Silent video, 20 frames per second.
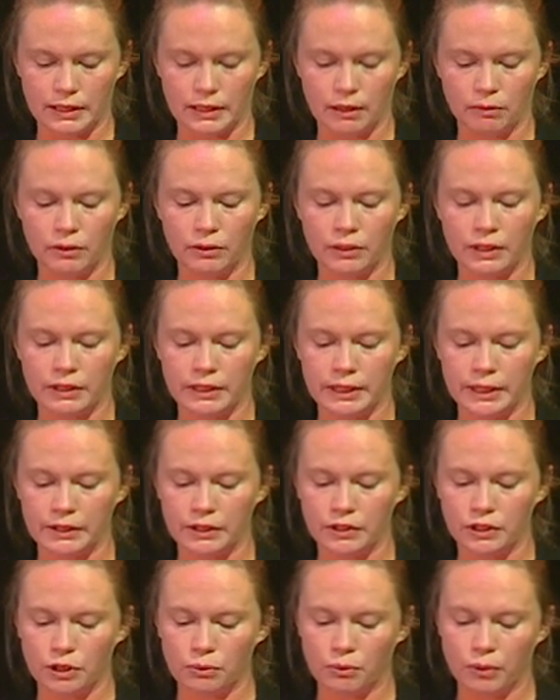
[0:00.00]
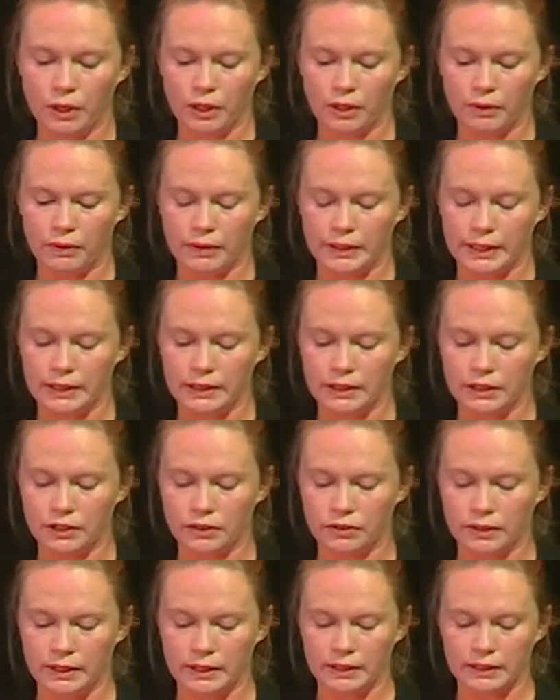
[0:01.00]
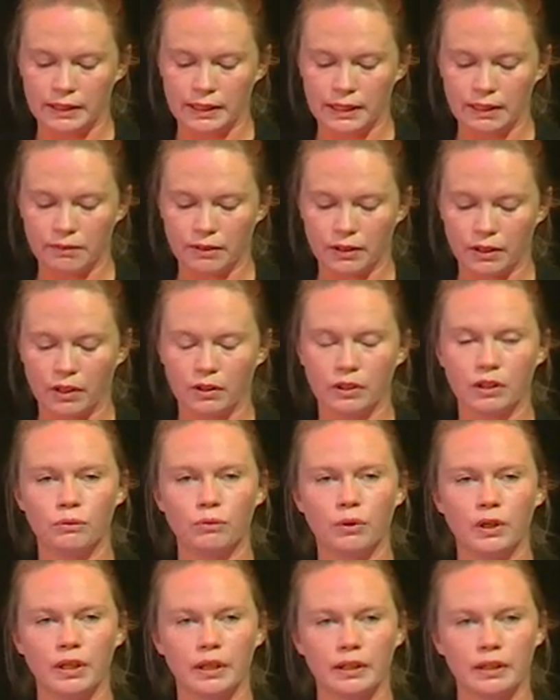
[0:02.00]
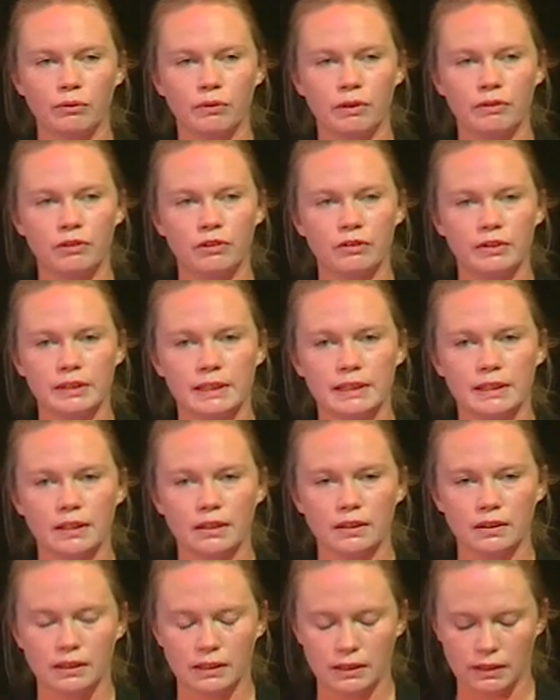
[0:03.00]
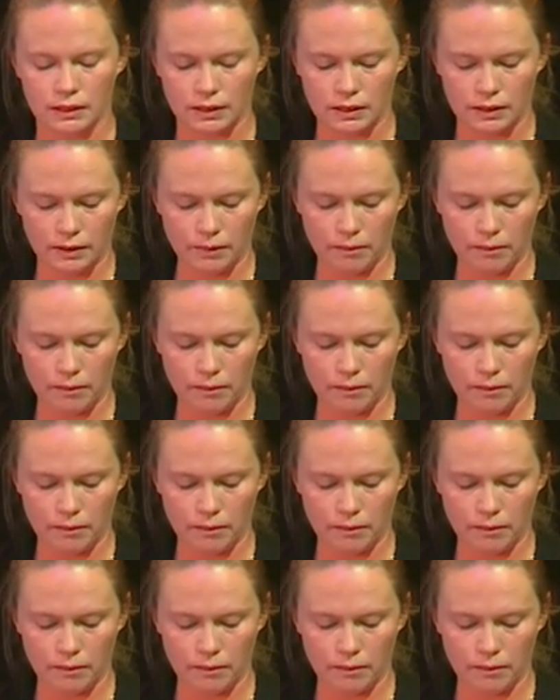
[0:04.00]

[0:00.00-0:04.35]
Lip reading: and we will continue to work with the industry to deliver on the work that we've already started.